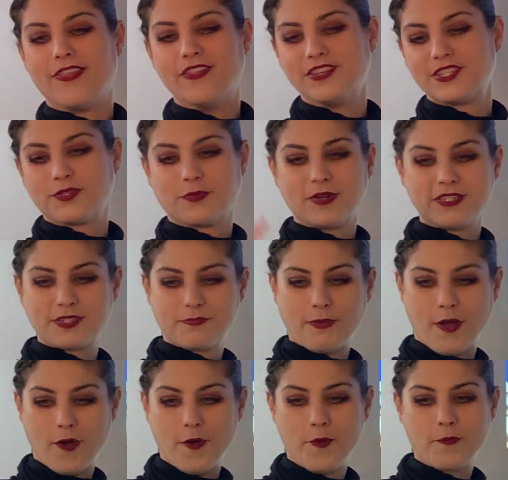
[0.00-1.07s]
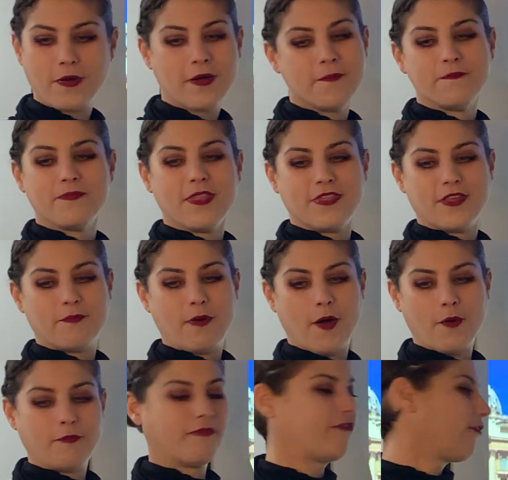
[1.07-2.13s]
this was Pope, the
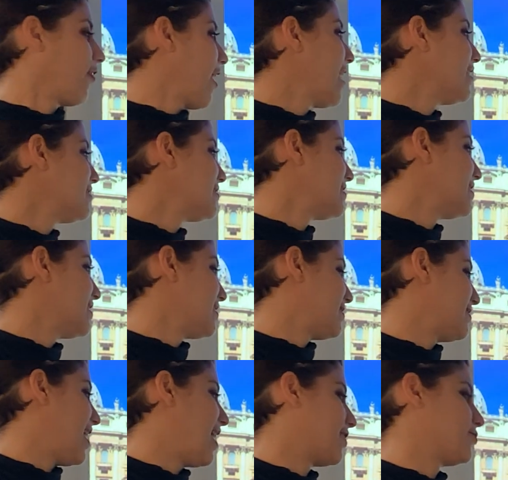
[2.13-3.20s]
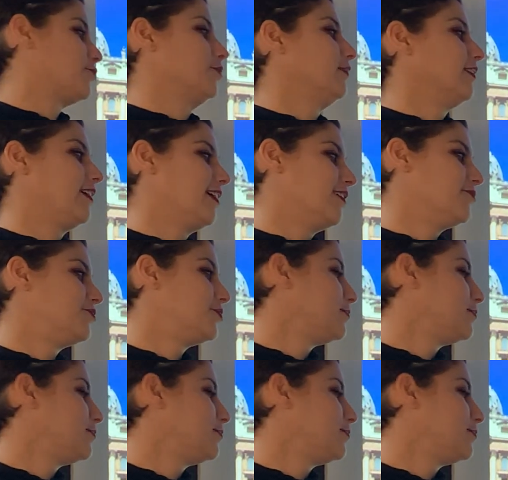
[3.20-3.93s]
Pope Francis actually in